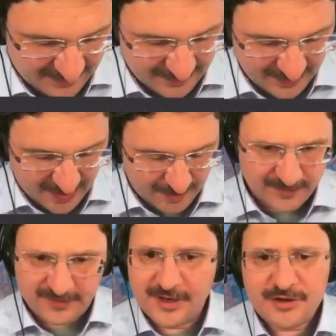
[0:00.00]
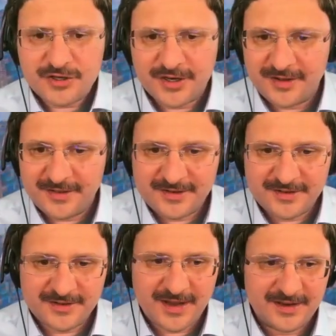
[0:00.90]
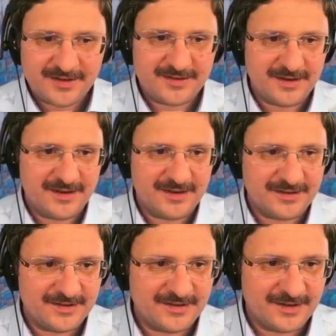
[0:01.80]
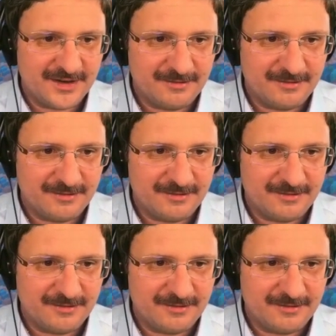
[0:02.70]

The solution in this case is